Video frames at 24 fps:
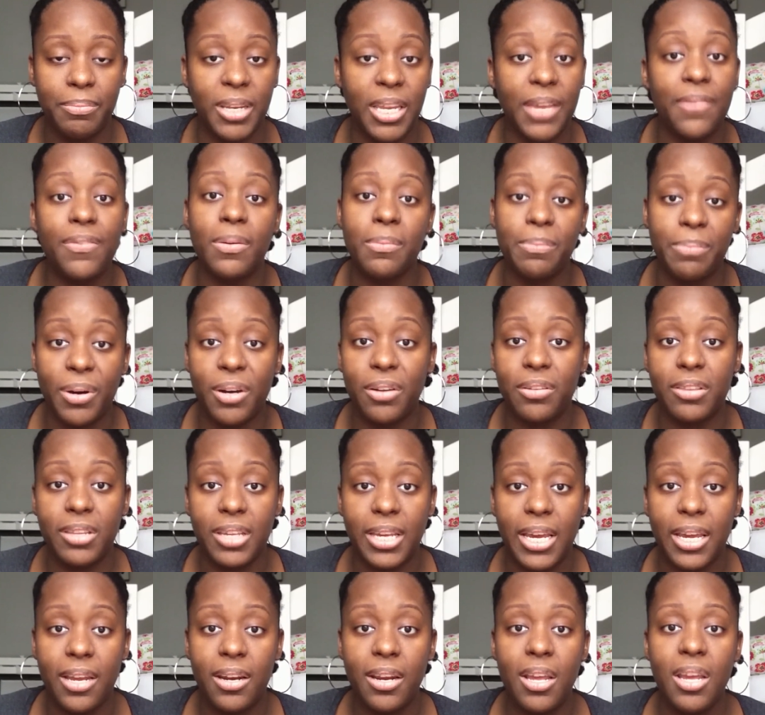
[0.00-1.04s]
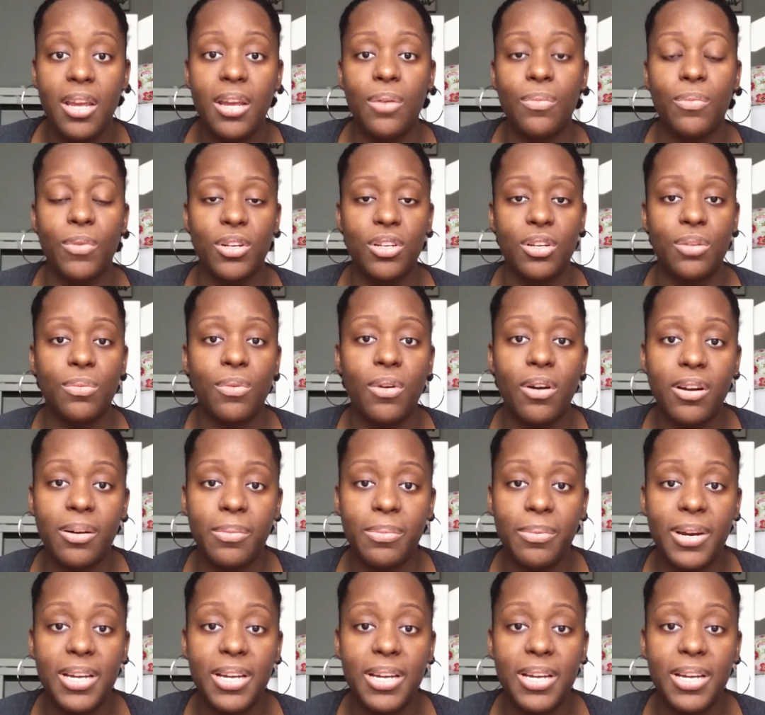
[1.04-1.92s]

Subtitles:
given birth yet, when your water